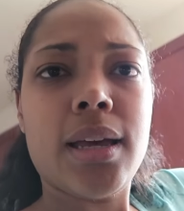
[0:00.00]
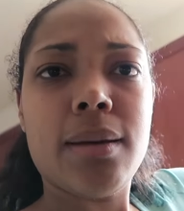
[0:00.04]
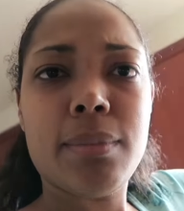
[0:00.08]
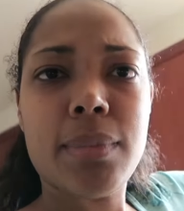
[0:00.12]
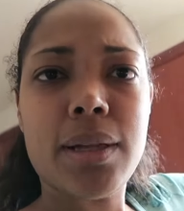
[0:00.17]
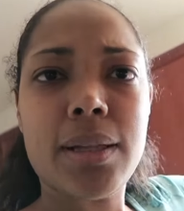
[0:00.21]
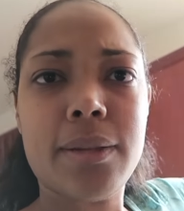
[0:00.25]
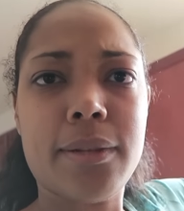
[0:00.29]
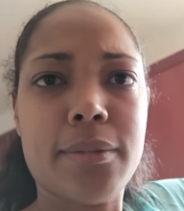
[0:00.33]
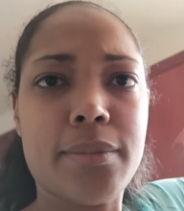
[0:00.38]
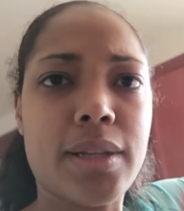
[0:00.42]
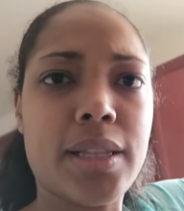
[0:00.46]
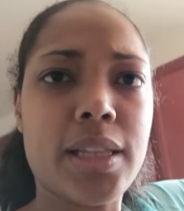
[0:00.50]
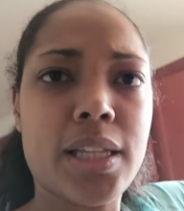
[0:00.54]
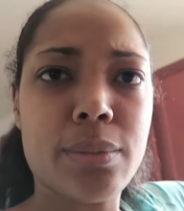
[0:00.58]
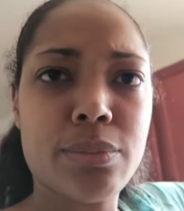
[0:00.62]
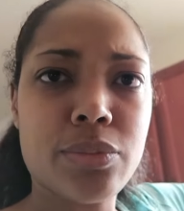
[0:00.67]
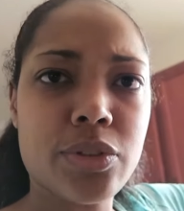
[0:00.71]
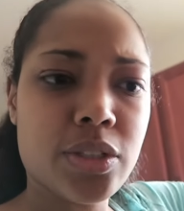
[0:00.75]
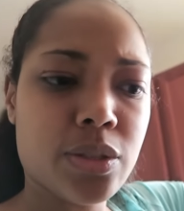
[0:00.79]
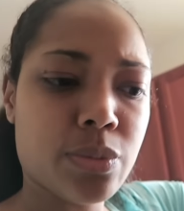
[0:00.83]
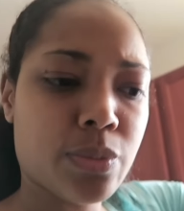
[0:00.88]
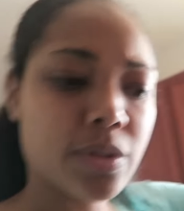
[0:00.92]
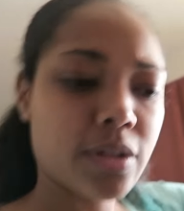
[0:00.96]
My
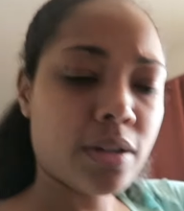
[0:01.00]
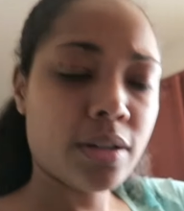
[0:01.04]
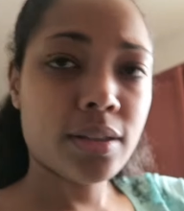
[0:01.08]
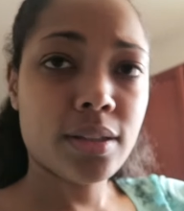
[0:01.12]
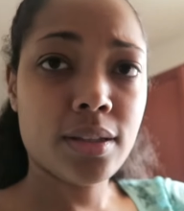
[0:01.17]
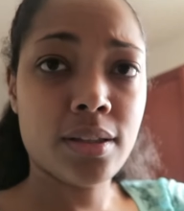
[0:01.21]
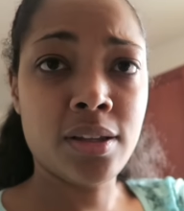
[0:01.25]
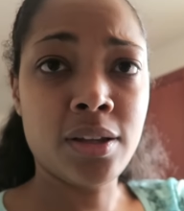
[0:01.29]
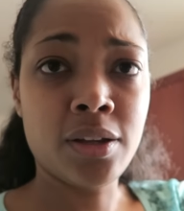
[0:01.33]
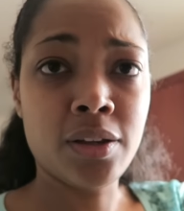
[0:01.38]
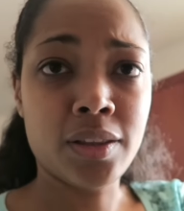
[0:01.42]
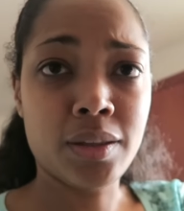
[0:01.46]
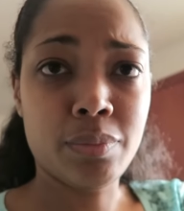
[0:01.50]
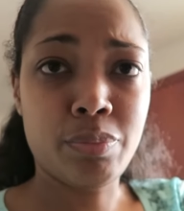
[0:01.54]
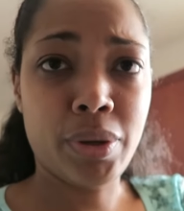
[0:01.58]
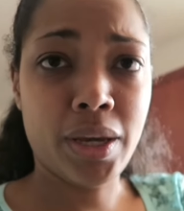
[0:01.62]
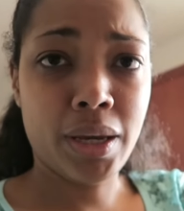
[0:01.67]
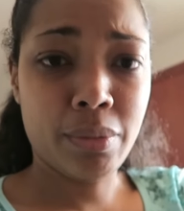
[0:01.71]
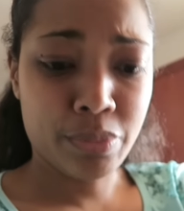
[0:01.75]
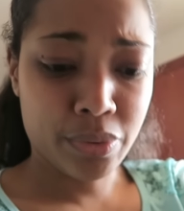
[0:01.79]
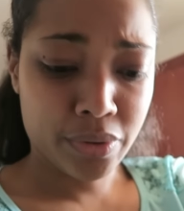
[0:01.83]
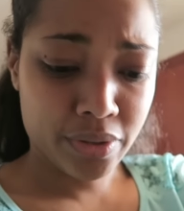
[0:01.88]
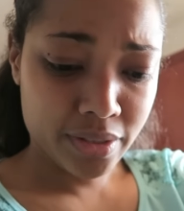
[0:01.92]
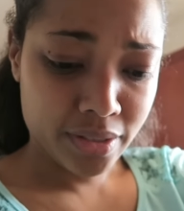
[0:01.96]
lip just went on the
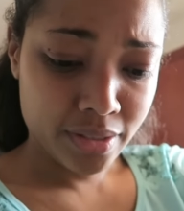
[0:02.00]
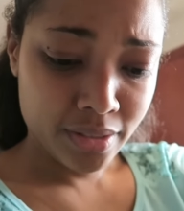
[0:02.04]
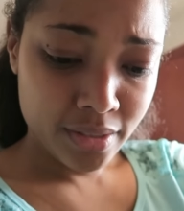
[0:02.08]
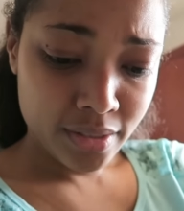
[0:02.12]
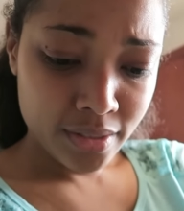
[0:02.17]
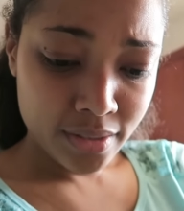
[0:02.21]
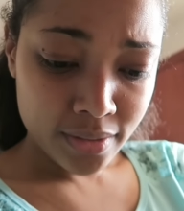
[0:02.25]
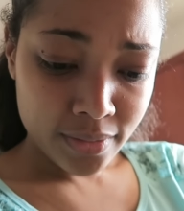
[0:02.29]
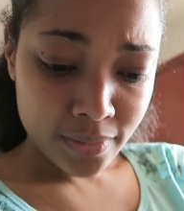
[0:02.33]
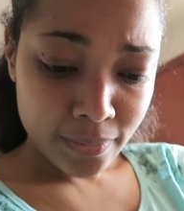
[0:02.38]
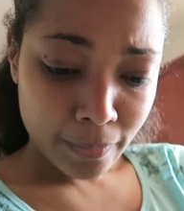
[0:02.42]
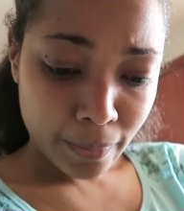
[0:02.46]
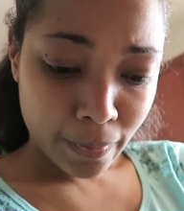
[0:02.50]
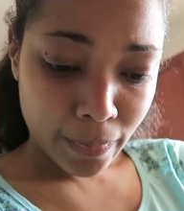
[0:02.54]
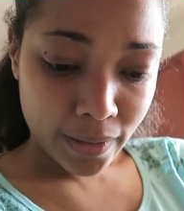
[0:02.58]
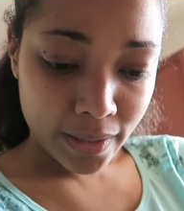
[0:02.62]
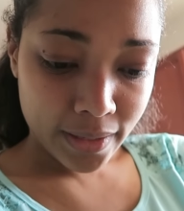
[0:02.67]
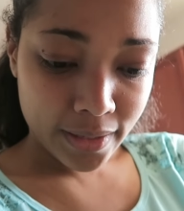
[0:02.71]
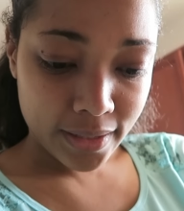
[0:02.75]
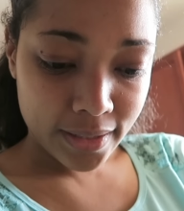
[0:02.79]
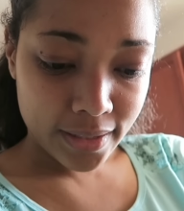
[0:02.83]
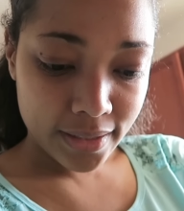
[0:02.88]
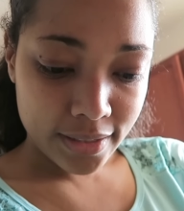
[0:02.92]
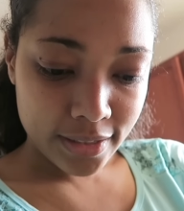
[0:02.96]
paper.
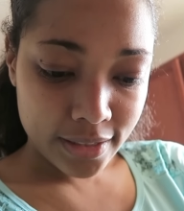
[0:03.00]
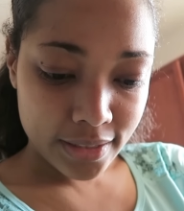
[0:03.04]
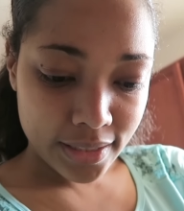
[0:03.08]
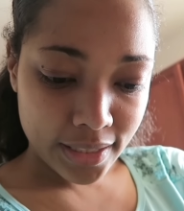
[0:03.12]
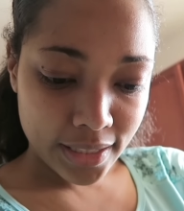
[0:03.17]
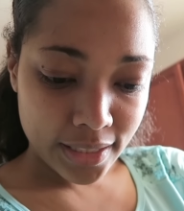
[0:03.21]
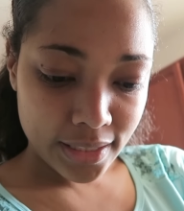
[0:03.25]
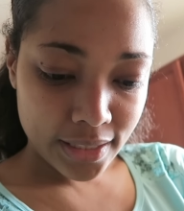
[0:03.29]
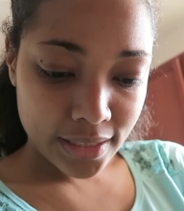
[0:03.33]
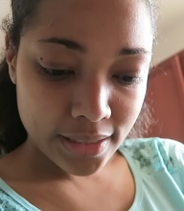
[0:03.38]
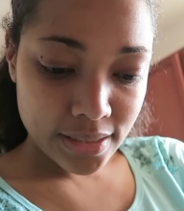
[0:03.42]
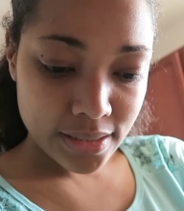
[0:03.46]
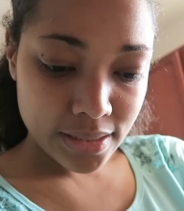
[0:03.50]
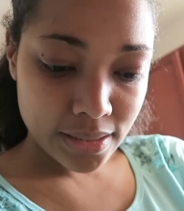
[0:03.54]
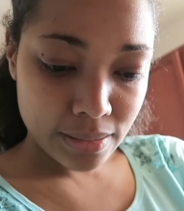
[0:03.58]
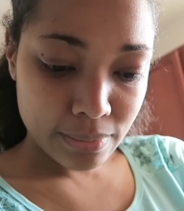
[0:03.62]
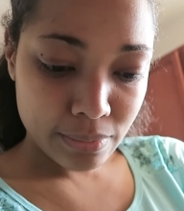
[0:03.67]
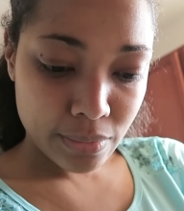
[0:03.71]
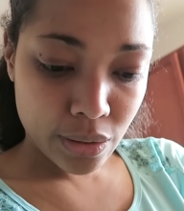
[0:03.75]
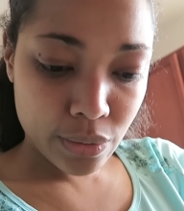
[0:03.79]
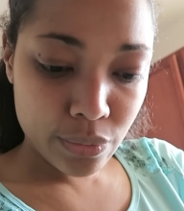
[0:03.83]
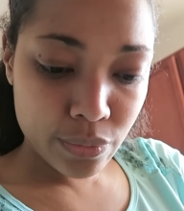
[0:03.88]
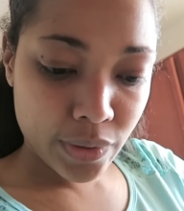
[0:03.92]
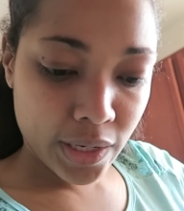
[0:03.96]
I need
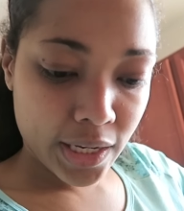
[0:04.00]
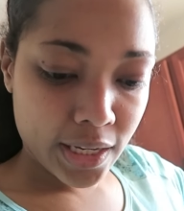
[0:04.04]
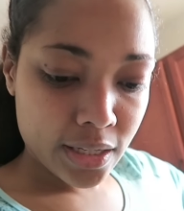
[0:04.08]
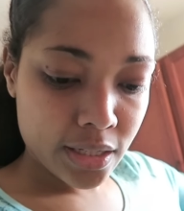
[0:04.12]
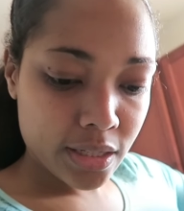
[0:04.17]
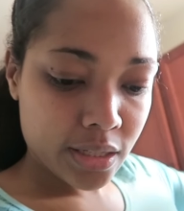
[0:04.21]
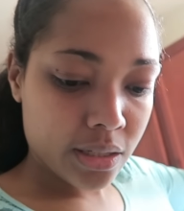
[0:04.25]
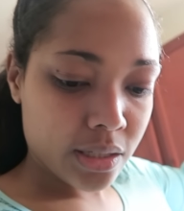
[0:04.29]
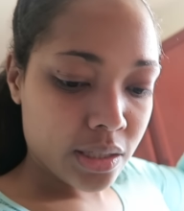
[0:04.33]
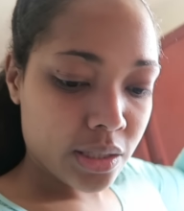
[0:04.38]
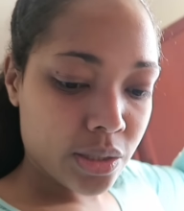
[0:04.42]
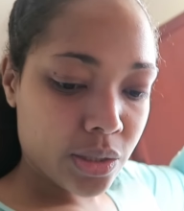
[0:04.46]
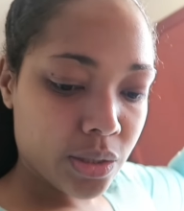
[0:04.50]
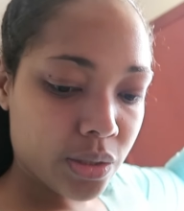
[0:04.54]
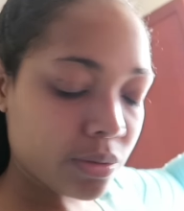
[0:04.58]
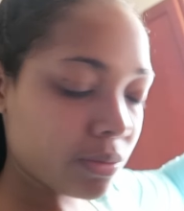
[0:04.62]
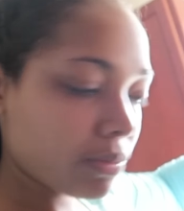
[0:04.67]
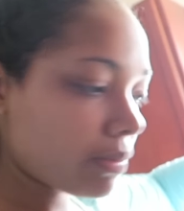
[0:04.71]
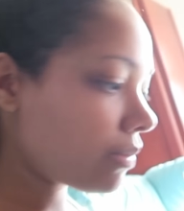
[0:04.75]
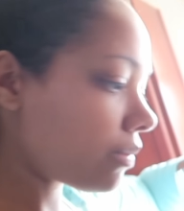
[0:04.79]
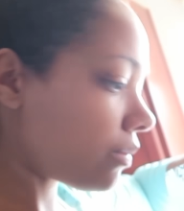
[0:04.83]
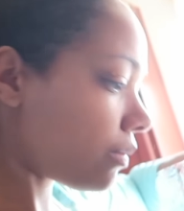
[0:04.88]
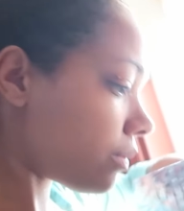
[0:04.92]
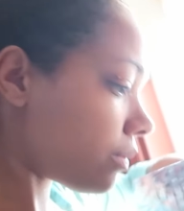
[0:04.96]
some oregano.